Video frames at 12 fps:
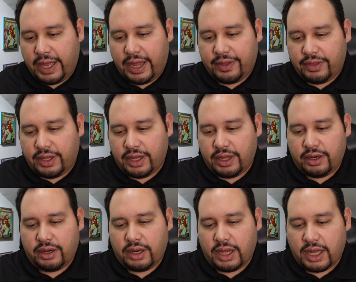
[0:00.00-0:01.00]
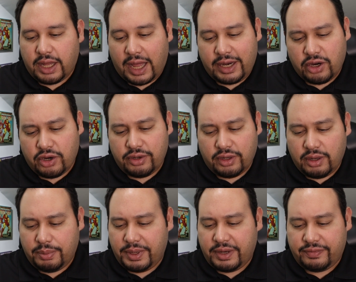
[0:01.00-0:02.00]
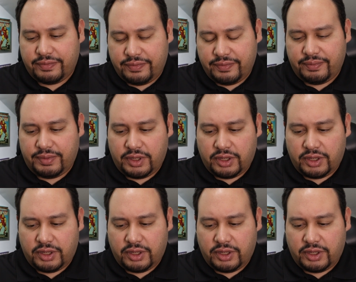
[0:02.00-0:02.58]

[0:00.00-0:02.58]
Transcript: And then I'd heard a little bit of